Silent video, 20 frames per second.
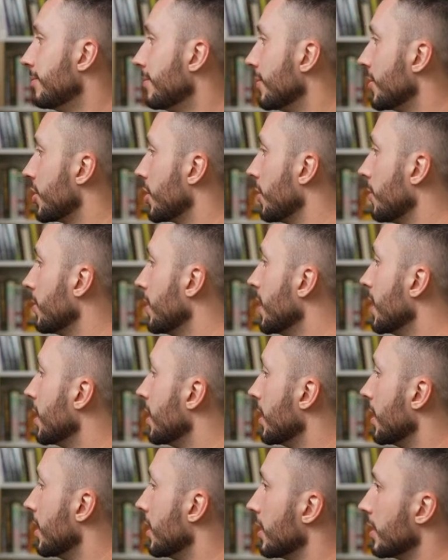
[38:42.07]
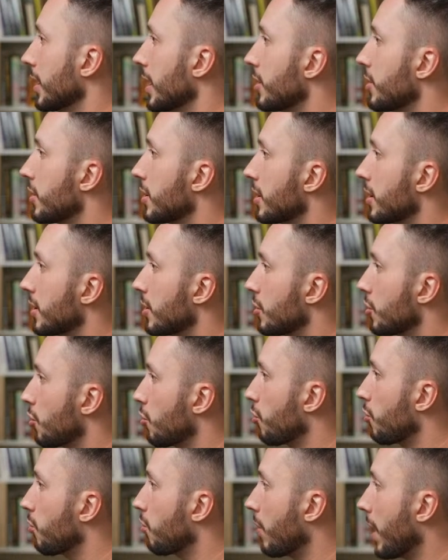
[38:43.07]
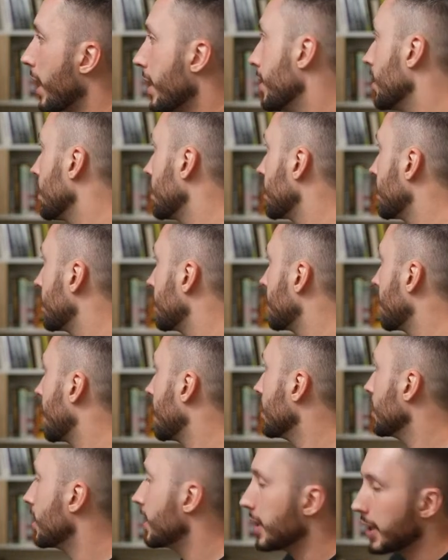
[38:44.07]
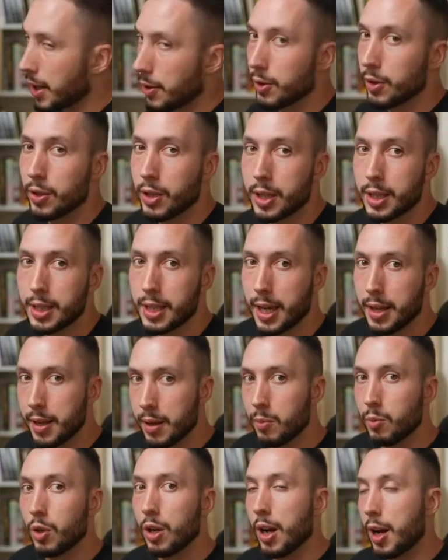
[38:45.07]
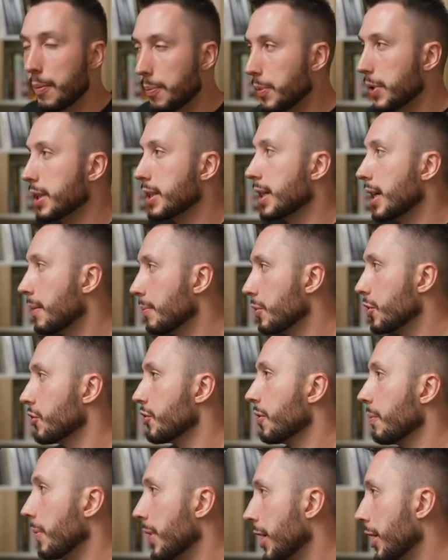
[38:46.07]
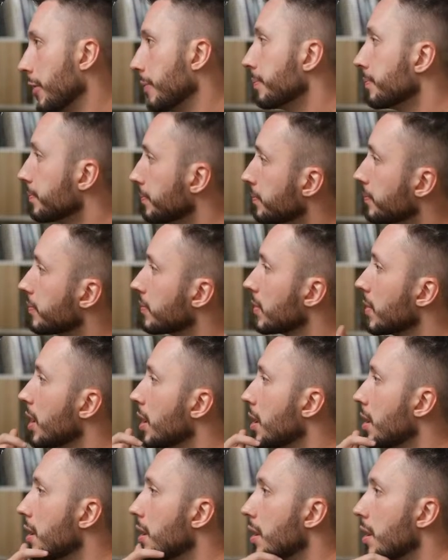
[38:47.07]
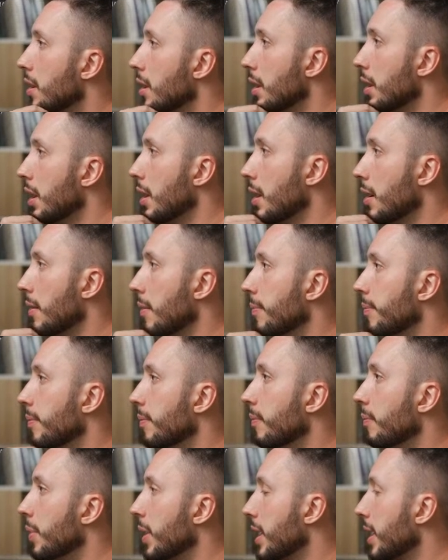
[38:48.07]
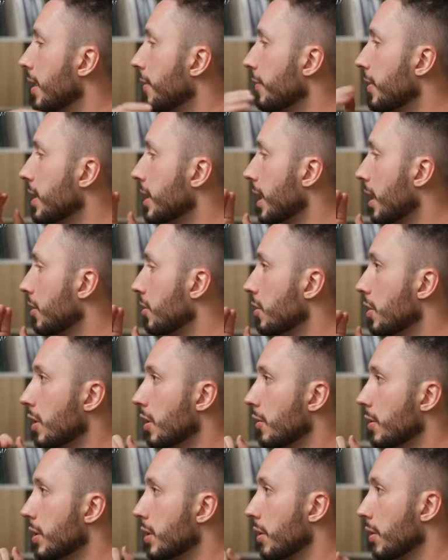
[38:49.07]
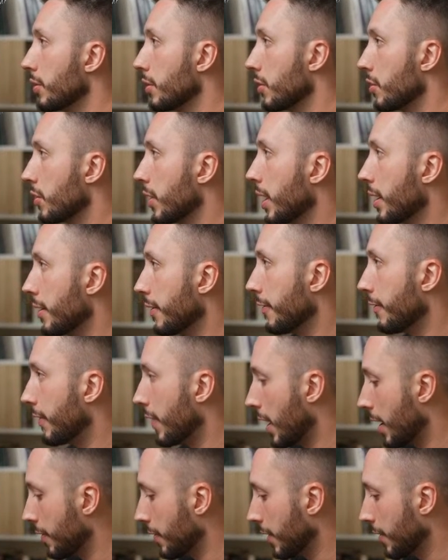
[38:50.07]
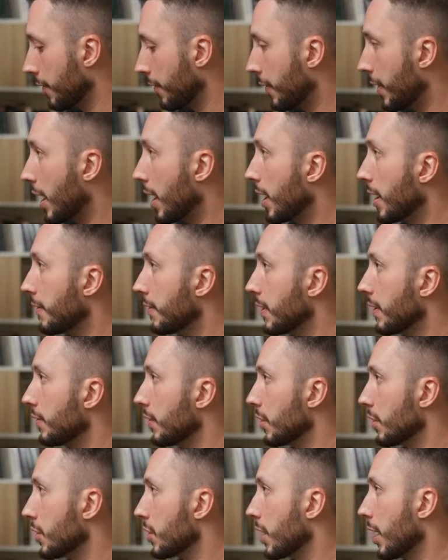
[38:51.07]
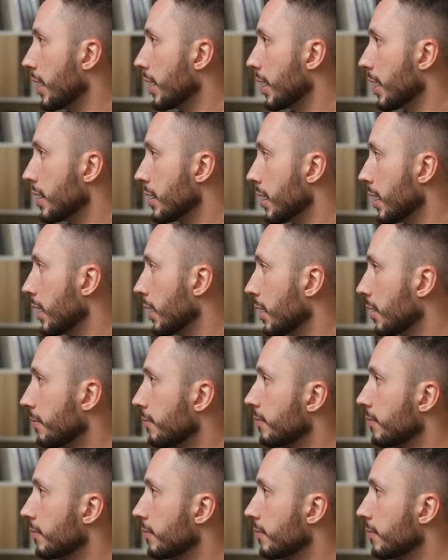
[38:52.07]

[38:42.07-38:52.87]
So let's try this and see how it looks, and then we'll up the samples from there. But if in doubt, you can always also try the 5 and 5 if your shot has, like,